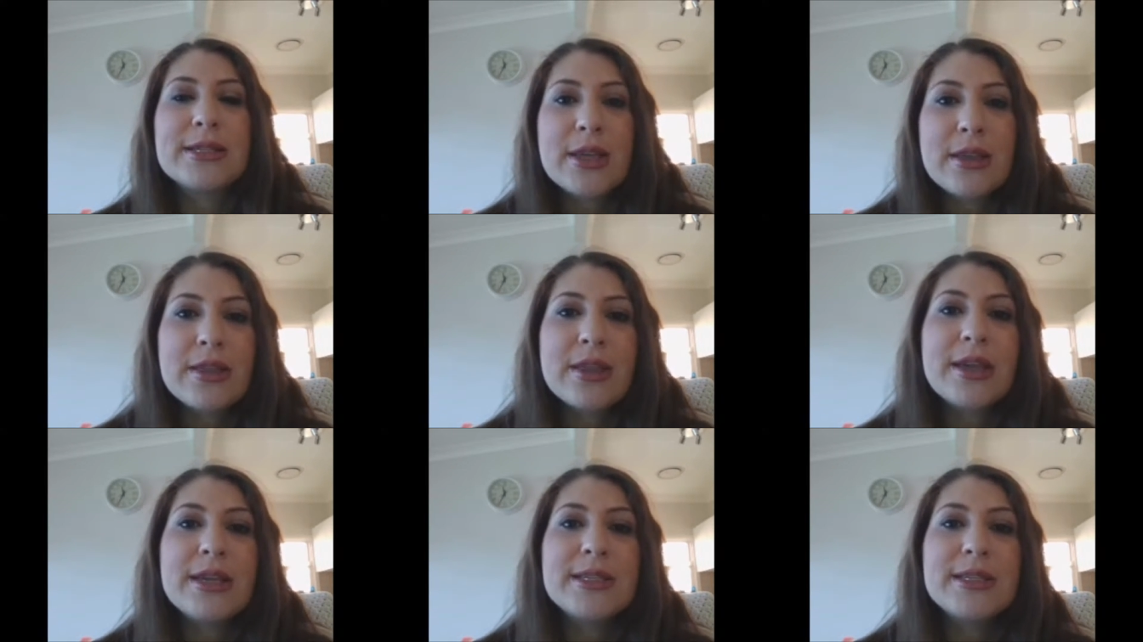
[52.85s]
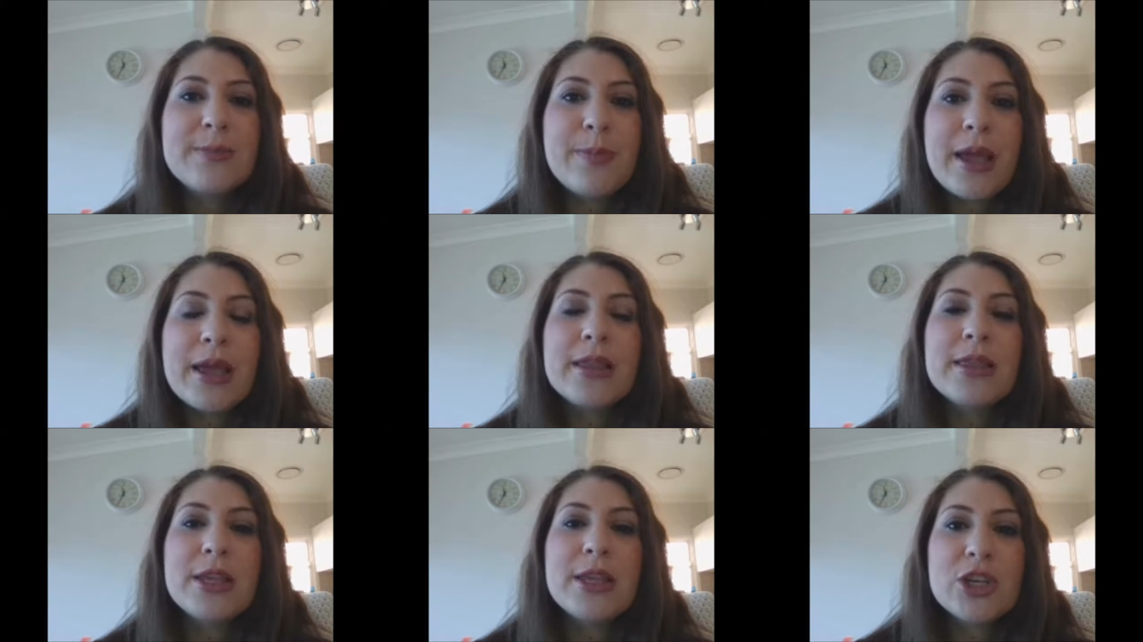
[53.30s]
So these
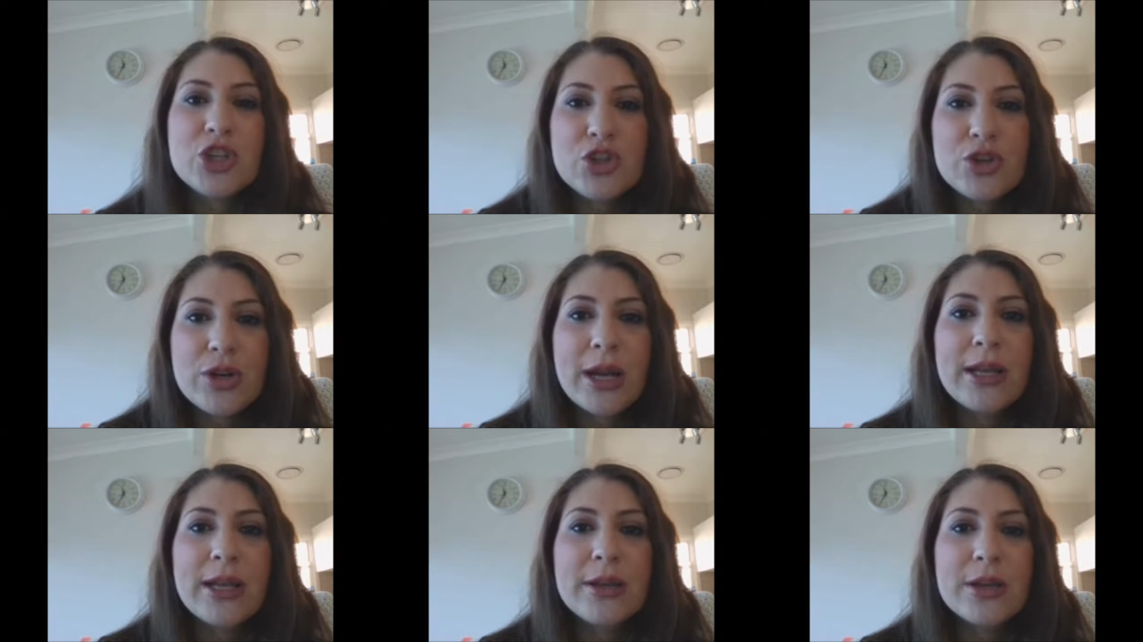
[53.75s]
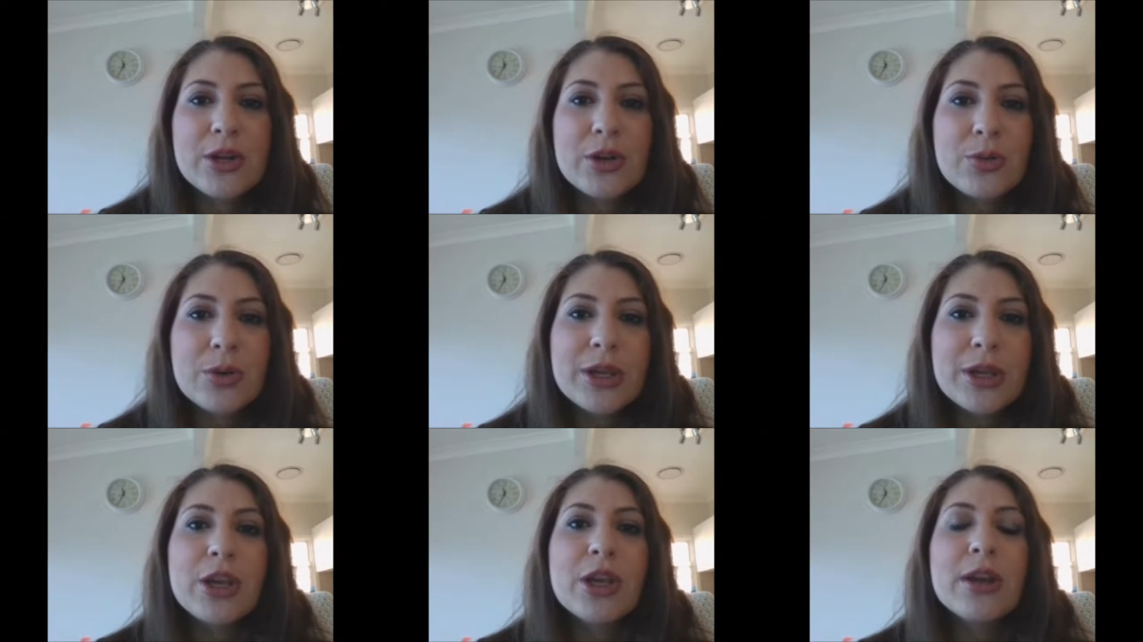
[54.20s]
being the Australian
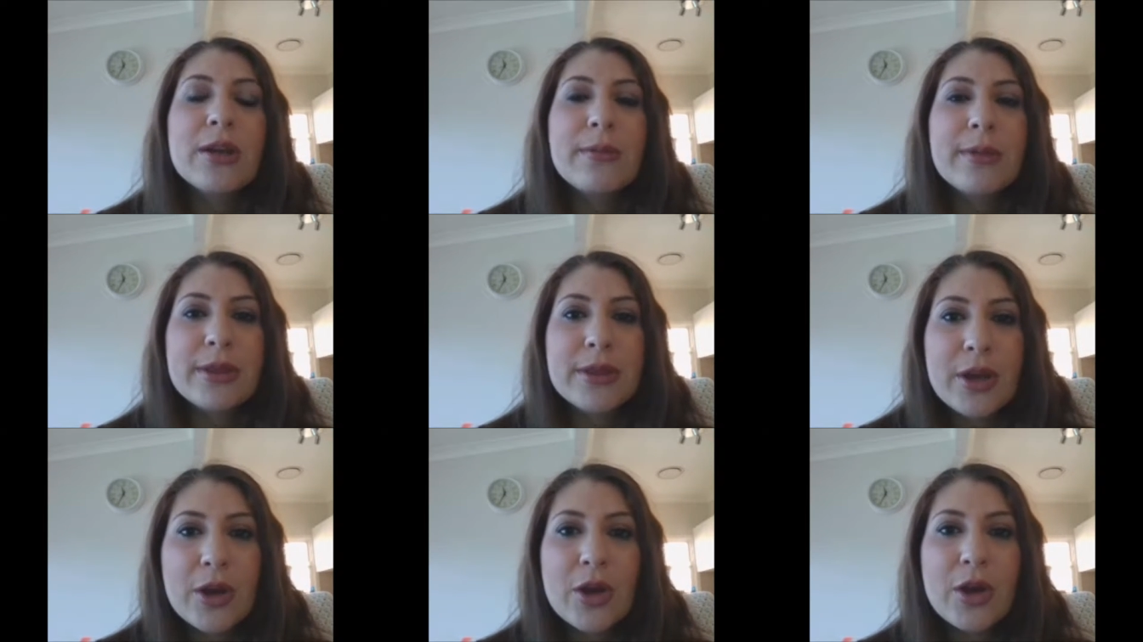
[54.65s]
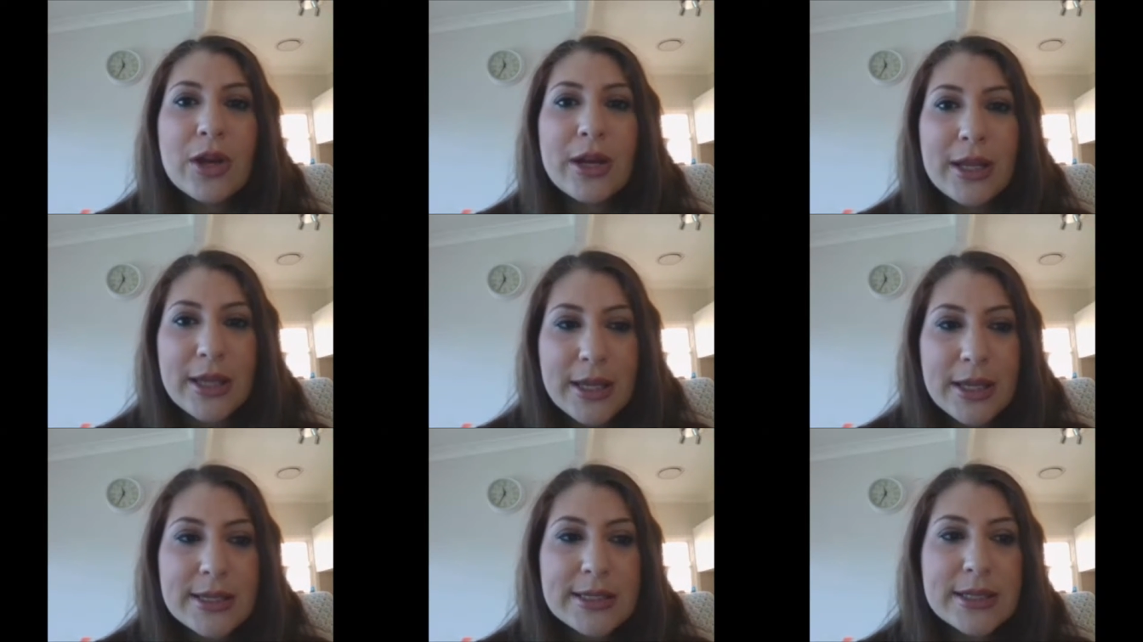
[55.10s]
curriculum and the
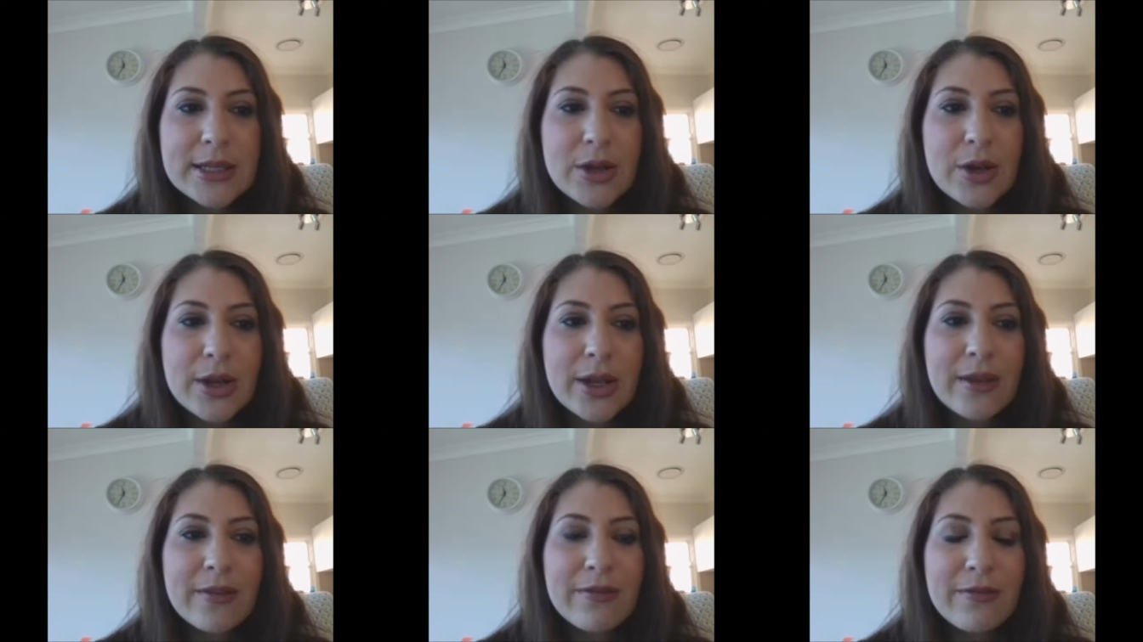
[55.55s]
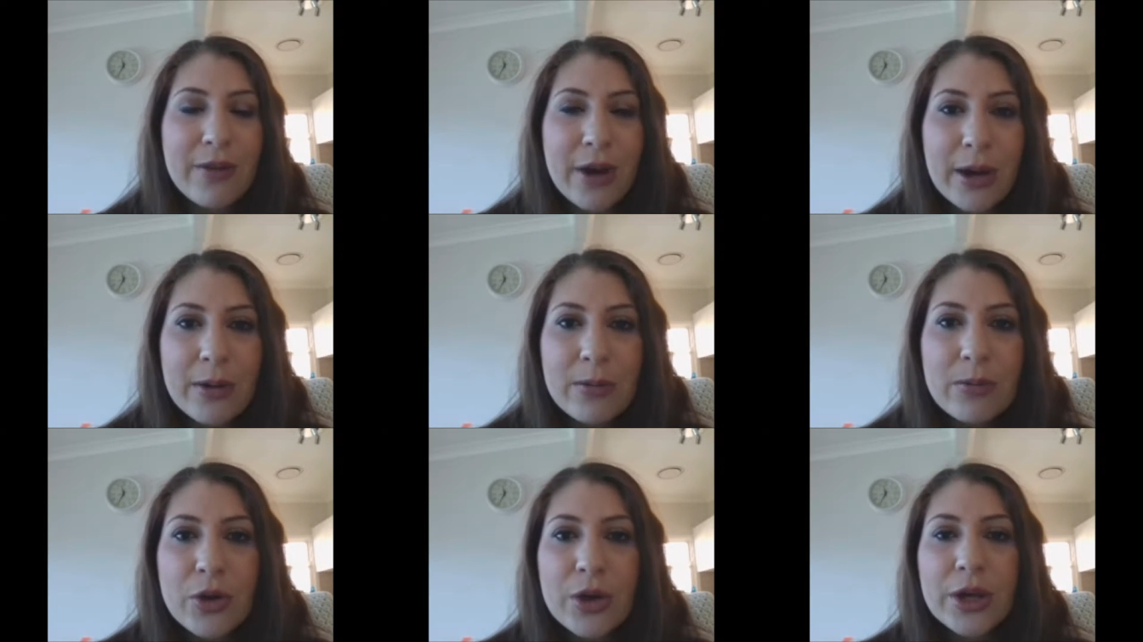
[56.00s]
early years learning
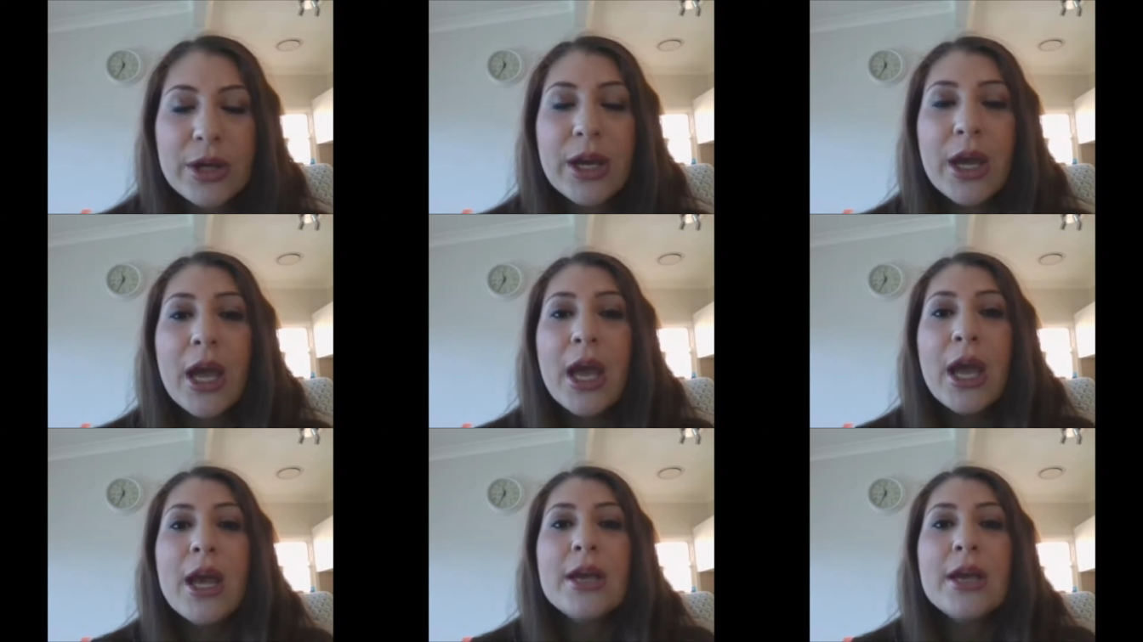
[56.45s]
framework.